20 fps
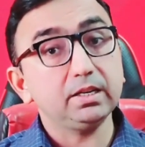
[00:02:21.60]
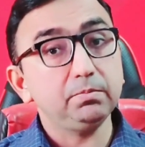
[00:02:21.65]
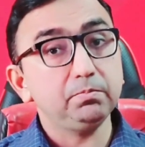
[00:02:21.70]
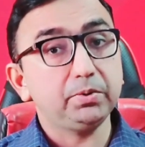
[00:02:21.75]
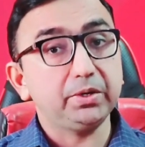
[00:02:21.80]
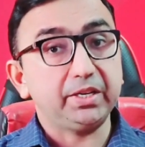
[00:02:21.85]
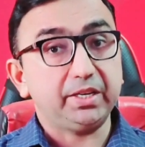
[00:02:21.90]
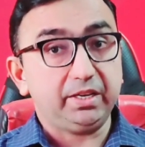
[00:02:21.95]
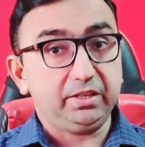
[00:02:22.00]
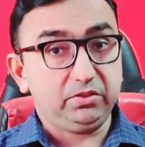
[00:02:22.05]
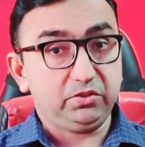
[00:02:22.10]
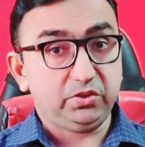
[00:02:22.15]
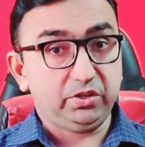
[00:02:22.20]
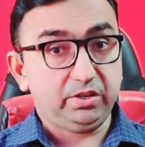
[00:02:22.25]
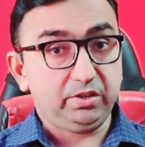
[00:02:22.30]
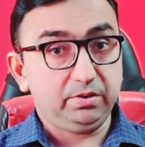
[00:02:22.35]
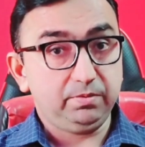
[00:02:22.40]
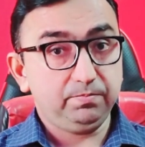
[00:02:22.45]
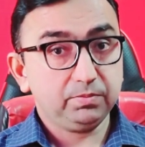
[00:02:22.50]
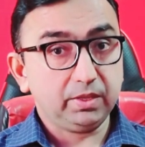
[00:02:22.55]

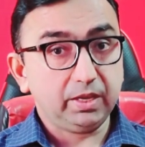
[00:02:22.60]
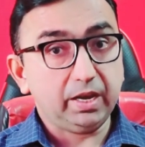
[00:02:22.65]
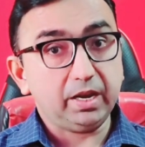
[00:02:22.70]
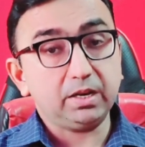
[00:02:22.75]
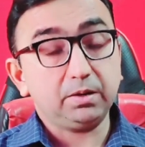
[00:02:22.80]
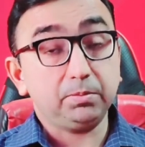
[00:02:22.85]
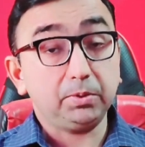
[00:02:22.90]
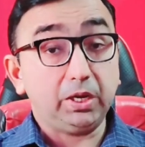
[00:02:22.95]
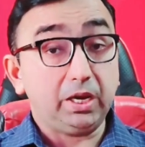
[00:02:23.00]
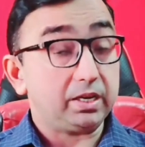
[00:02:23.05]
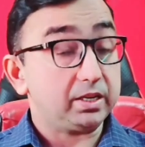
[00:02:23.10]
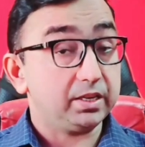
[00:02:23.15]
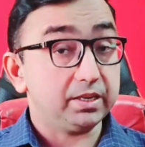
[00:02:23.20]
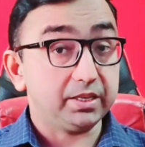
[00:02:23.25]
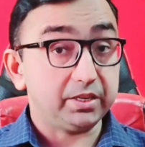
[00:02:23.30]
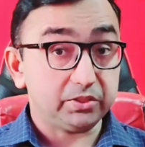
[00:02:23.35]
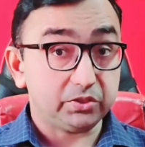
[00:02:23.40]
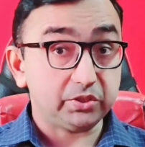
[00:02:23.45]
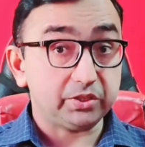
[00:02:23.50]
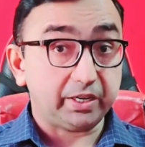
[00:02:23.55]
comprehension. And
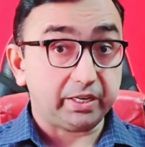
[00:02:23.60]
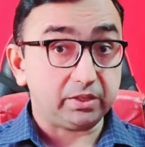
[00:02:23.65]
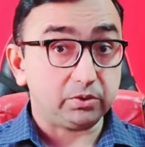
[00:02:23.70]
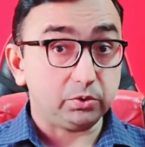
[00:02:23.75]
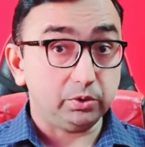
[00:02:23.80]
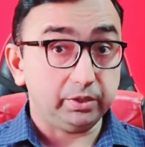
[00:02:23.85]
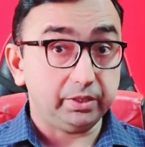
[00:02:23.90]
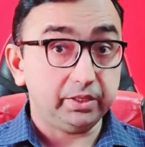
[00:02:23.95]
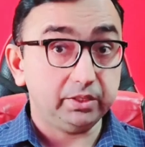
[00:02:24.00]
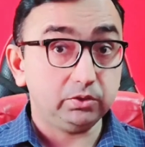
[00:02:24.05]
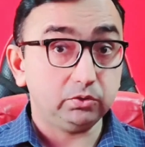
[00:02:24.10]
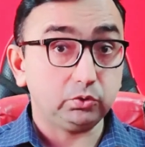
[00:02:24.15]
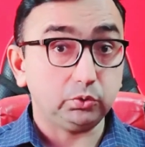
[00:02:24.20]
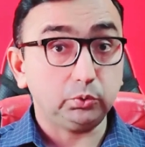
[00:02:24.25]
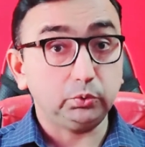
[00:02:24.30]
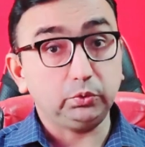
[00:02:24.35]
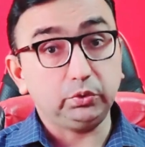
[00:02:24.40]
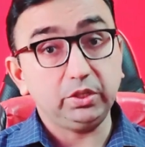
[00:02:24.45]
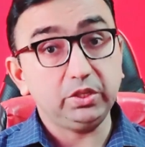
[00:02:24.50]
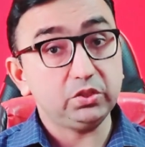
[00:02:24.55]
blocking acetylcholine
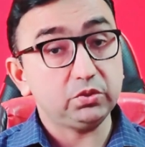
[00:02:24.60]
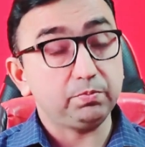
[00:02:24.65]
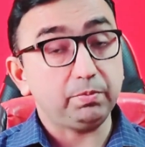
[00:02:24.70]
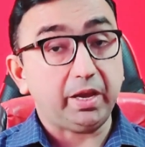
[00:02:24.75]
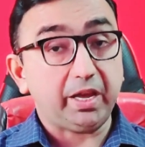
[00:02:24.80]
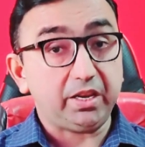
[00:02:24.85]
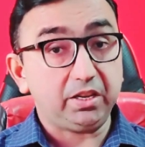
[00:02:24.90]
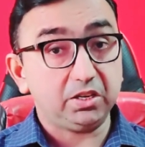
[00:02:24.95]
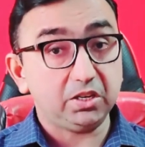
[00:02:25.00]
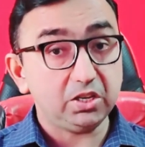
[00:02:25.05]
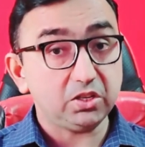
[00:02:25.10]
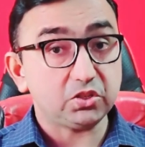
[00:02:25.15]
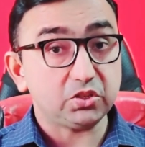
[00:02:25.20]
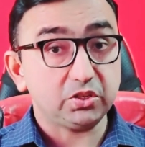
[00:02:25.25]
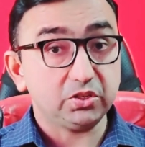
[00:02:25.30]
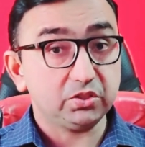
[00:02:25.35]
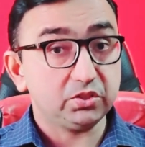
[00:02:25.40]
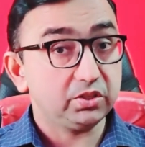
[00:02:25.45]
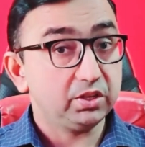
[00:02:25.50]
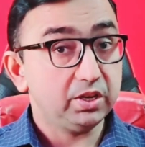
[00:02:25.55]
through these
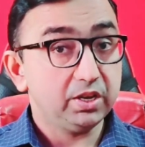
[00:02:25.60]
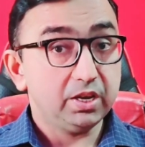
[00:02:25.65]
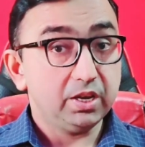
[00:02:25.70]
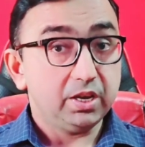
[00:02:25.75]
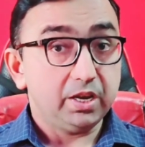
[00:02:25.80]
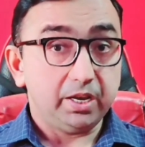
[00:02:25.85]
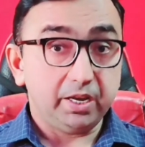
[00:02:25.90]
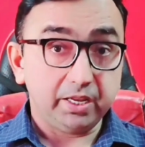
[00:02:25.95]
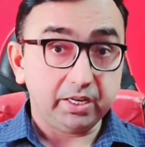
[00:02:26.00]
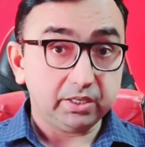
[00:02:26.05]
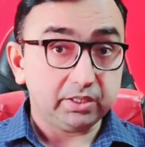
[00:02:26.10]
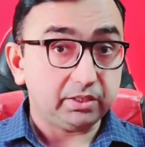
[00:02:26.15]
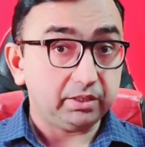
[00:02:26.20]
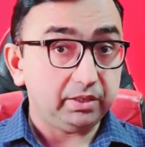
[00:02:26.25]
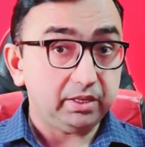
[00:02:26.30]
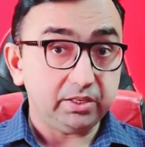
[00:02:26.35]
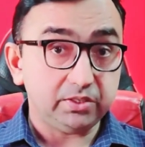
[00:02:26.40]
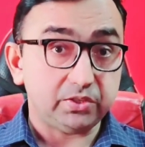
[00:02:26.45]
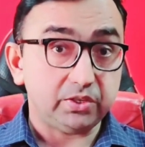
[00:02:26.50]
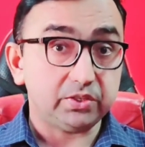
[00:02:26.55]
medications
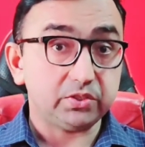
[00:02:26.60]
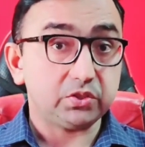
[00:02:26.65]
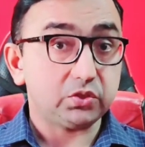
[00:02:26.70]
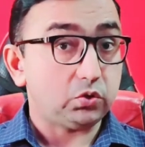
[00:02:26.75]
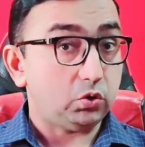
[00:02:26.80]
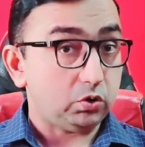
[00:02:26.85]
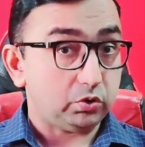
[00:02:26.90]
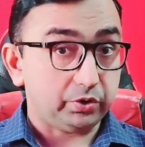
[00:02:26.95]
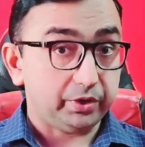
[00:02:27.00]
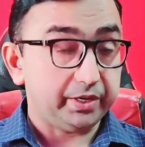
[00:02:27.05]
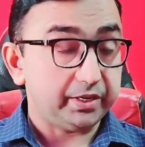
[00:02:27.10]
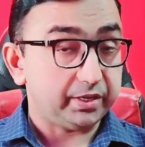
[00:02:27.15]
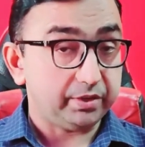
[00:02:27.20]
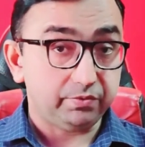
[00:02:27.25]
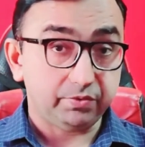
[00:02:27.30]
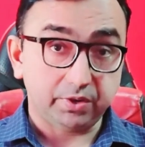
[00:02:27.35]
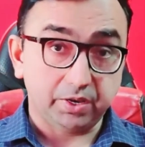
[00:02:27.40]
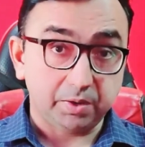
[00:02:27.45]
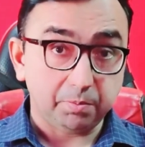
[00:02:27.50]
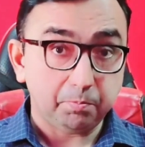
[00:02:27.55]
increases
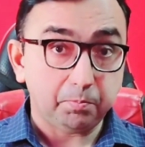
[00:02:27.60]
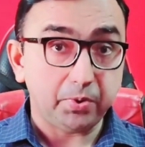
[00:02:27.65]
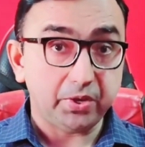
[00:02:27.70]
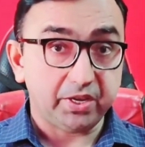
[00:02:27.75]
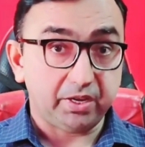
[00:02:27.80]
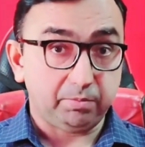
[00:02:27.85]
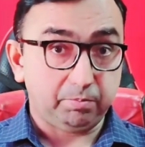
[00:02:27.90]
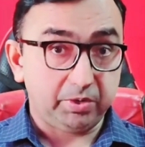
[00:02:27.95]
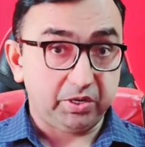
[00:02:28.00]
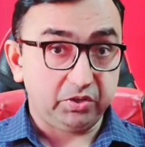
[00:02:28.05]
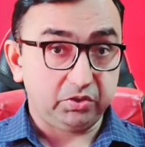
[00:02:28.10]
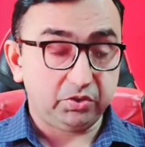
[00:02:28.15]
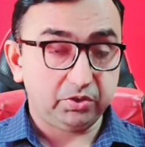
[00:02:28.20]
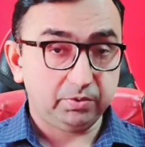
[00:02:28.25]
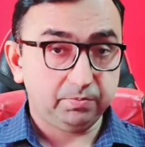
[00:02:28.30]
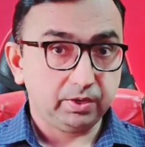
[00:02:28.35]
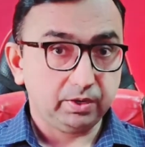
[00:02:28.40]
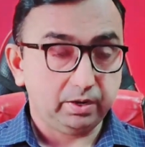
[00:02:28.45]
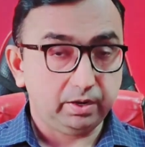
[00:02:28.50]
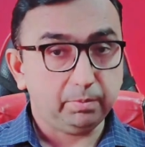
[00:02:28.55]
cognitive impairment.
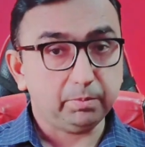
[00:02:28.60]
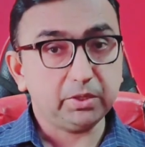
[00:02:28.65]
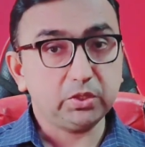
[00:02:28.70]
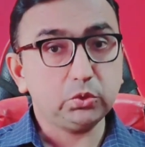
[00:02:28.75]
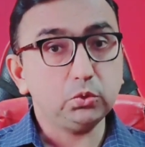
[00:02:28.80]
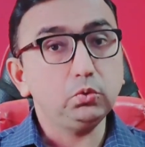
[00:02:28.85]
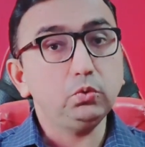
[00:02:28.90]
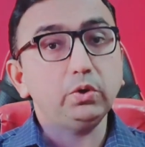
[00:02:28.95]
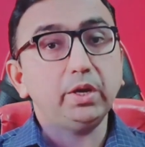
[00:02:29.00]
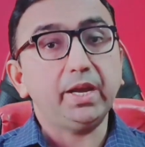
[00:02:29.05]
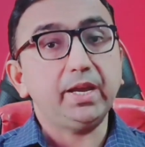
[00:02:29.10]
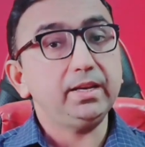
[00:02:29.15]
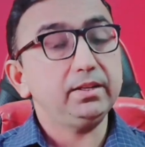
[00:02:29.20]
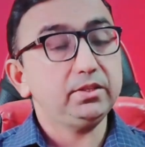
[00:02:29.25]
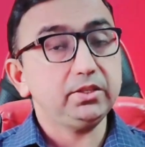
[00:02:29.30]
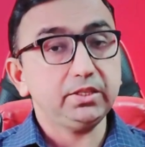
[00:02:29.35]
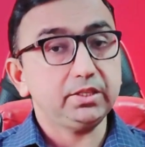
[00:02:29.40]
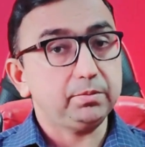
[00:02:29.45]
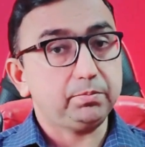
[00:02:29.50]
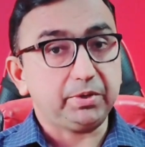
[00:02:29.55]
Number 2.
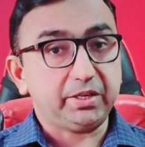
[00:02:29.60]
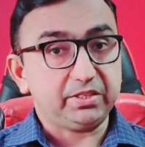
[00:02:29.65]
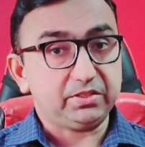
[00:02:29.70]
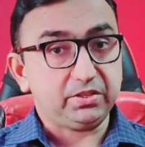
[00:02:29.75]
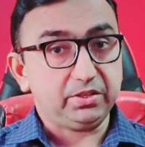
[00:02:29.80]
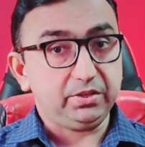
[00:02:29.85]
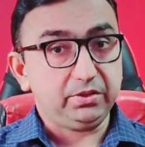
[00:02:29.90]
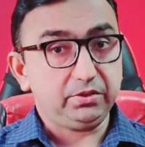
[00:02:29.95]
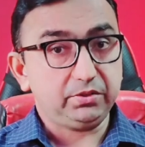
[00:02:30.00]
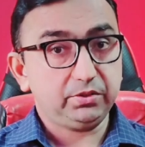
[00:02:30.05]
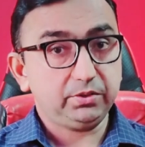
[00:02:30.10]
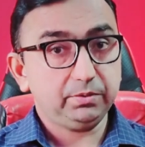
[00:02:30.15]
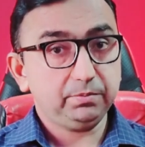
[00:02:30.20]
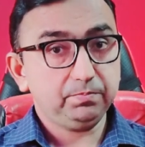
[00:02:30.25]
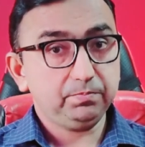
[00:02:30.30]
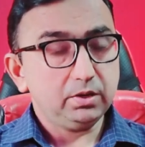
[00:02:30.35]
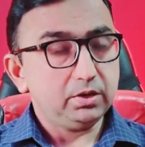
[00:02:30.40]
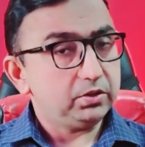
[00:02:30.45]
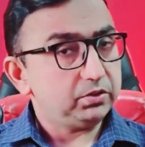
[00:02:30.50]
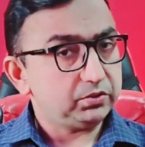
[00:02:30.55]
Antidepressant.
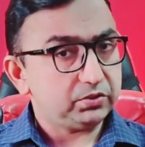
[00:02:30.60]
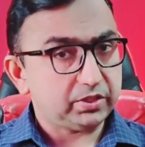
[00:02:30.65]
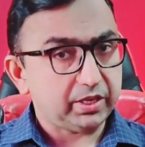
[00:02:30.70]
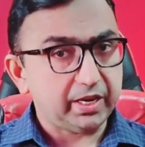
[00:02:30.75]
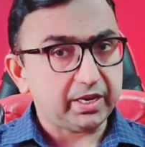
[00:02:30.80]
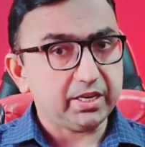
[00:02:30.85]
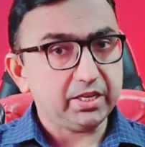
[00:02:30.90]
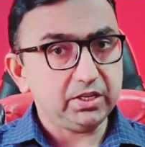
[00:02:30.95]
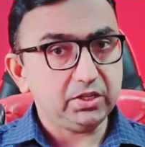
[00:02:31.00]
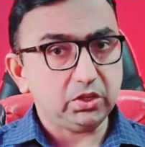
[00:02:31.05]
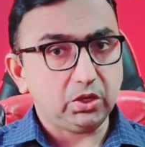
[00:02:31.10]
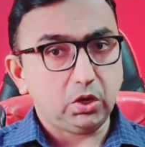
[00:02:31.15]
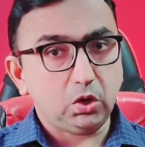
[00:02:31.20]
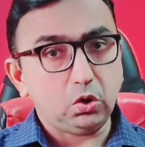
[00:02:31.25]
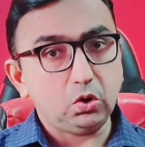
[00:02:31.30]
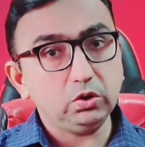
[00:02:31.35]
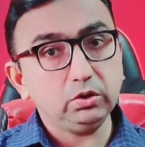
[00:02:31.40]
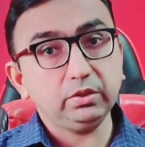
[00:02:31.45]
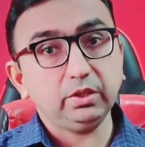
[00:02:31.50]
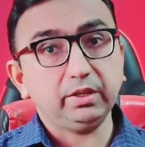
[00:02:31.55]
Second
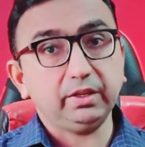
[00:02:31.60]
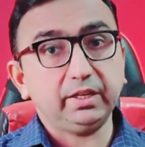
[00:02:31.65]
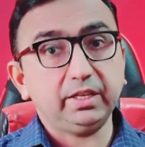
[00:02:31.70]
on the